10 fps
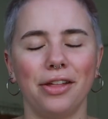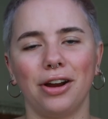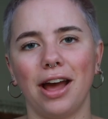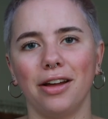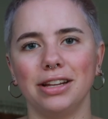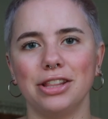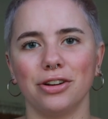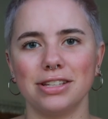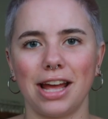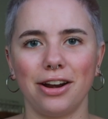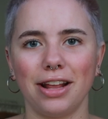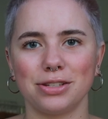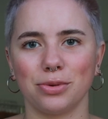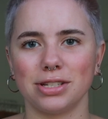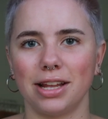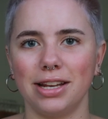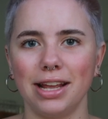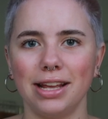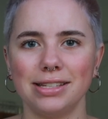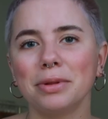that are held either on Saturdays or
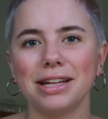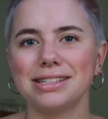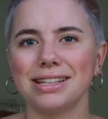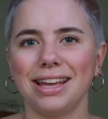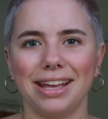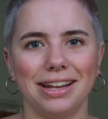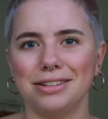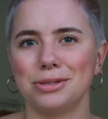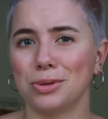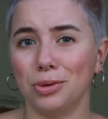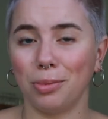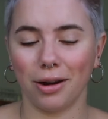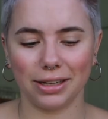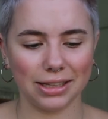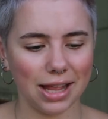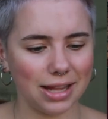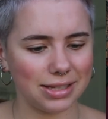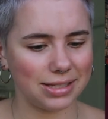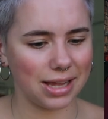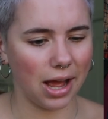Sundays. Typically it's like in school parking lots.